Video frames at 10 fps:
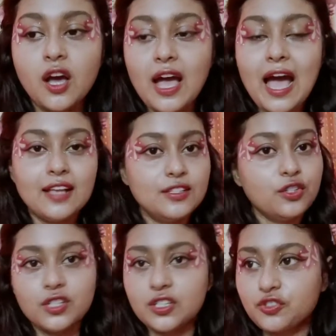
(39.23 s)
as your
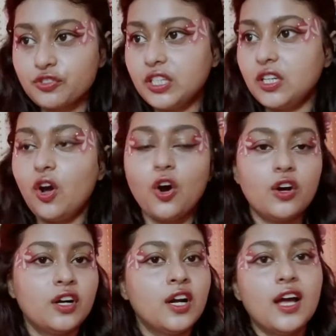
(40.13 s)
sunscreen
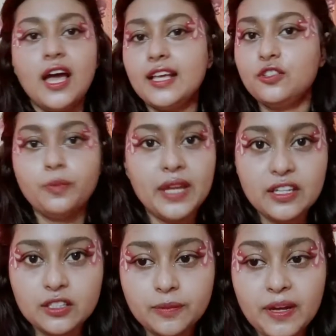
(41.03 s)
or as your
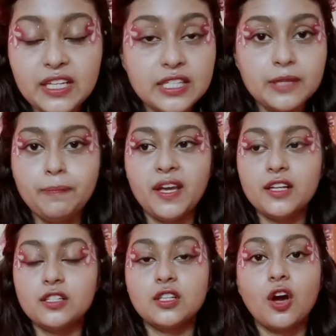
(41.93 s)
makeup. It
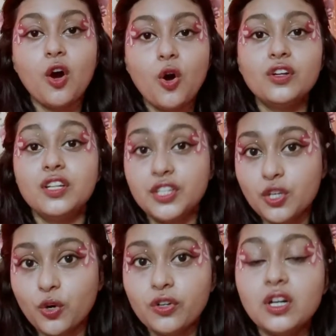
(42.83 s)
depends on
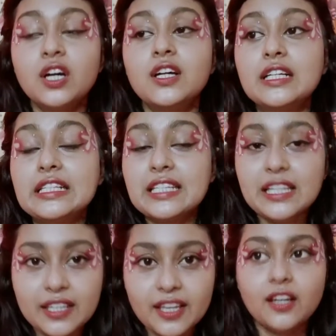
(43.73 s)
your
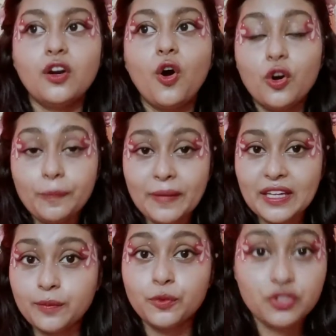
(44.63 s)
skincare or
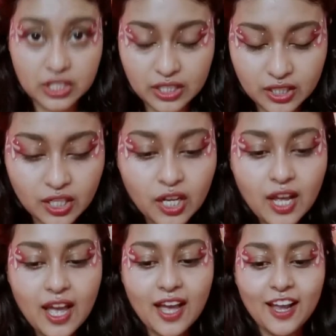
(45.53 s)
makeup routine.
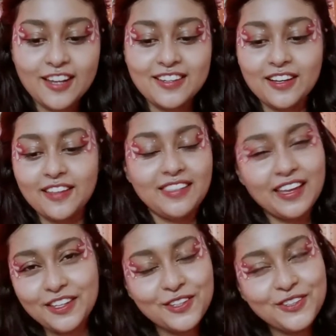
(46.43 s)
And
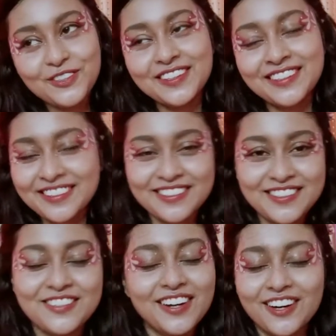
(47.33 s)
thank you
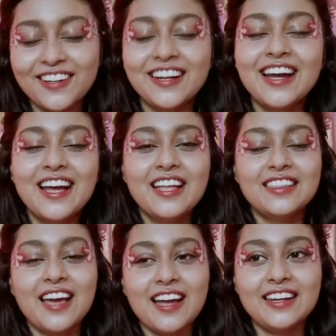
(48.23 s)
to her
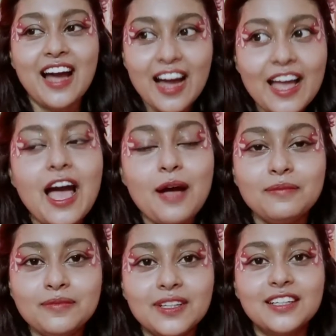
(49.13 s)
that I
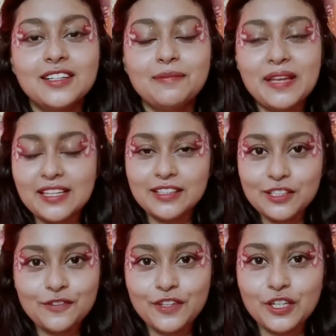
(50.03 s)
am making
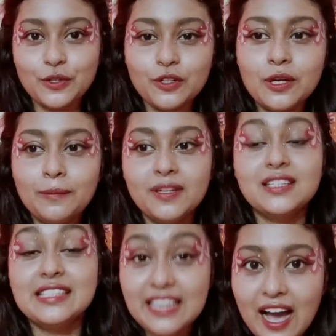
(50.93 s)
this video,
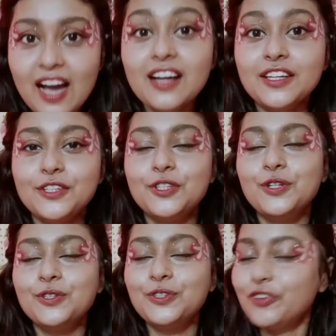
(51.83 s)
because yeah,
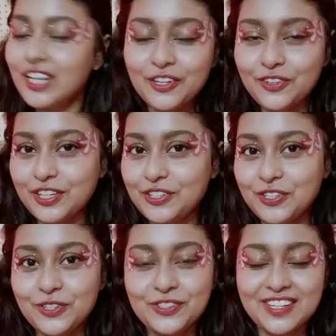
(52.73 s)
you really don't need to
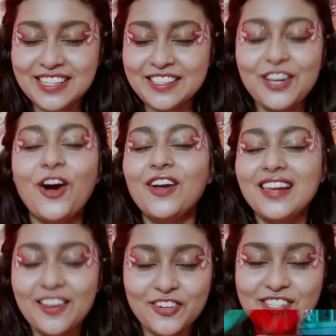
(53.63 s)
use cleansing oil
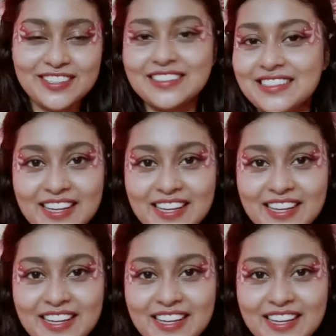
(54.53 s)
every single day.